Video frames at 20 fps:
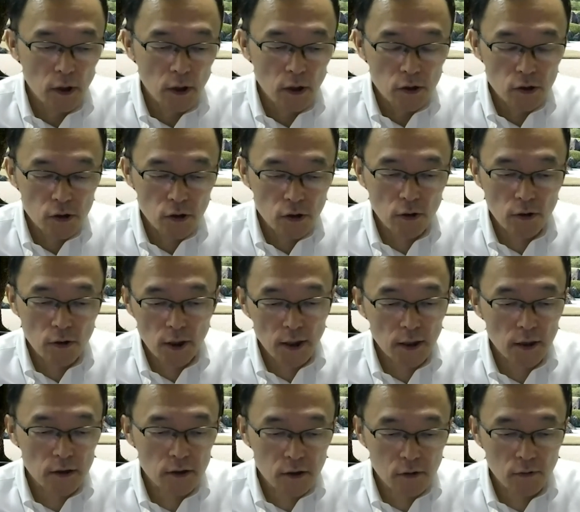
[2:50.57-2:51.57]
So that
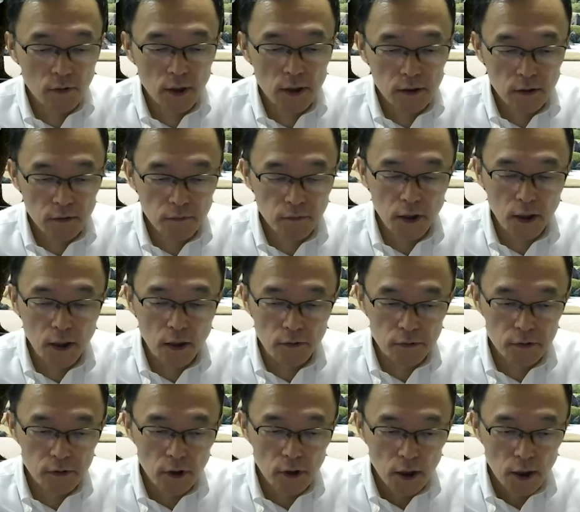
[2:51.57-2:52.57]
is quite
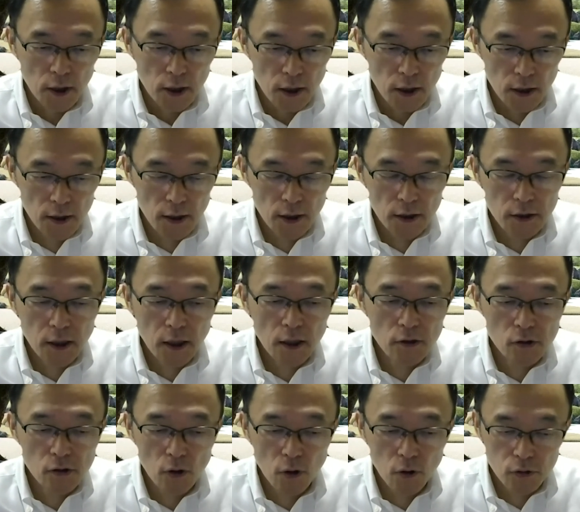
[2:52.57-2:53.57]
difficult. In that case
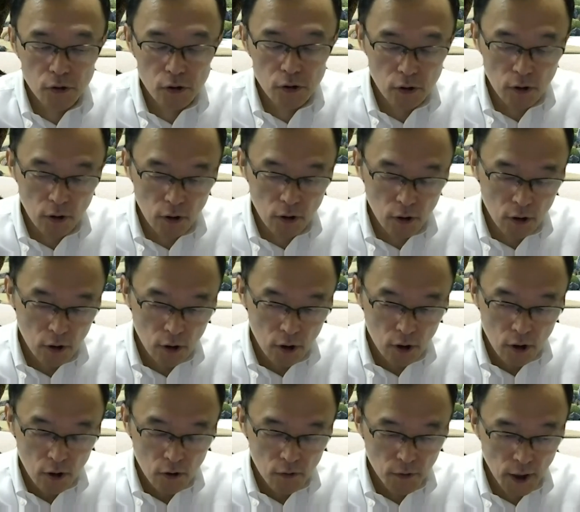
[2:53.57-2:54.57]
also,
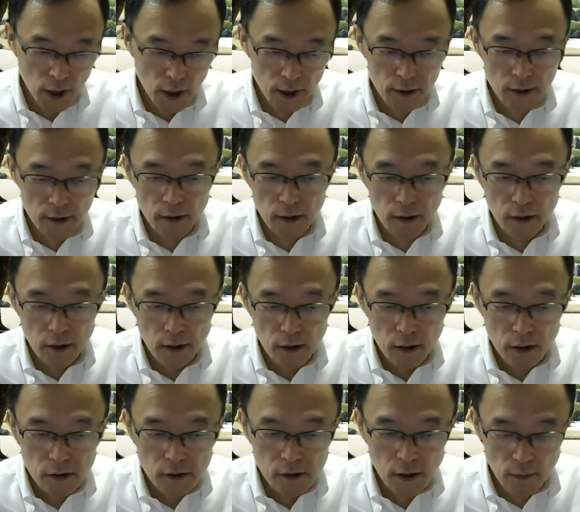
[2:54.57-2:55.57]
finally,
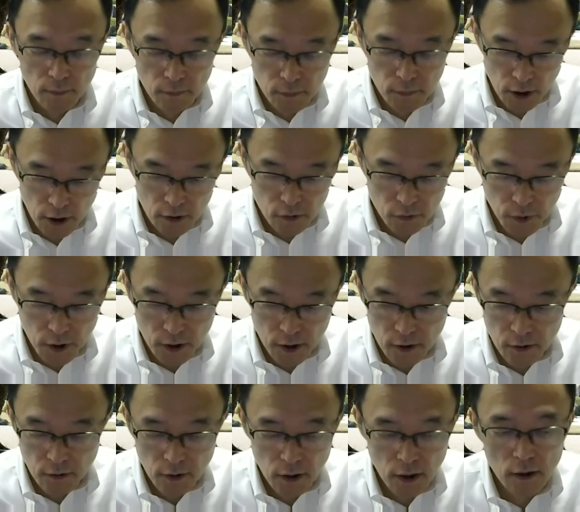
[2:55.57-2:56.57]
sometimes, very
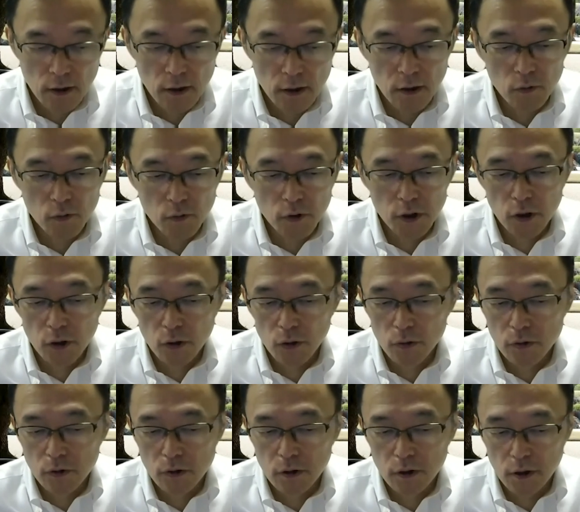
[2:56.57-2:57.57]
rarely, we
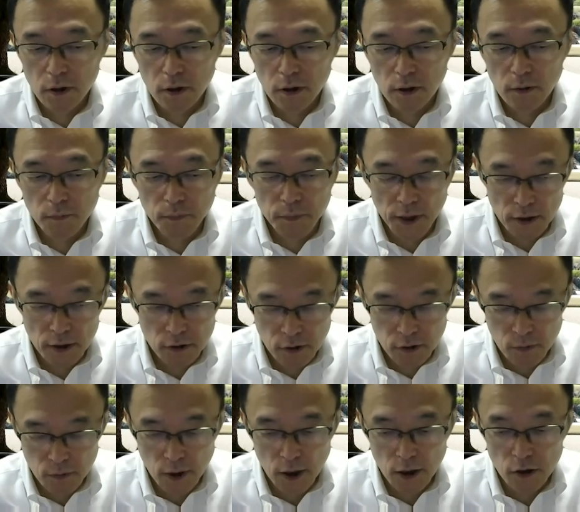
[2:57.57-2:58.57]
use the deep brain
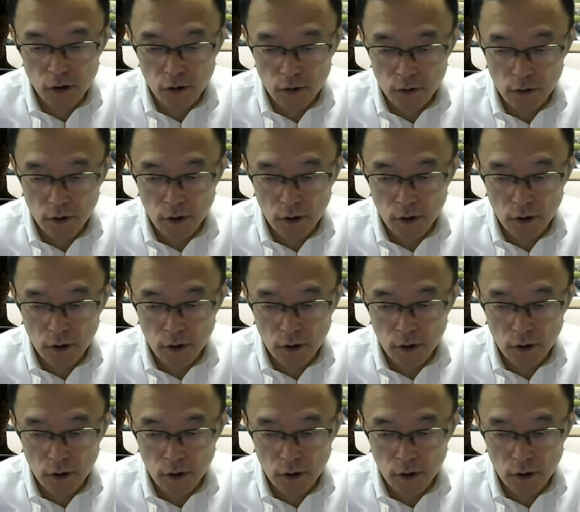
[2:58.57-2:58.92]
stimulation.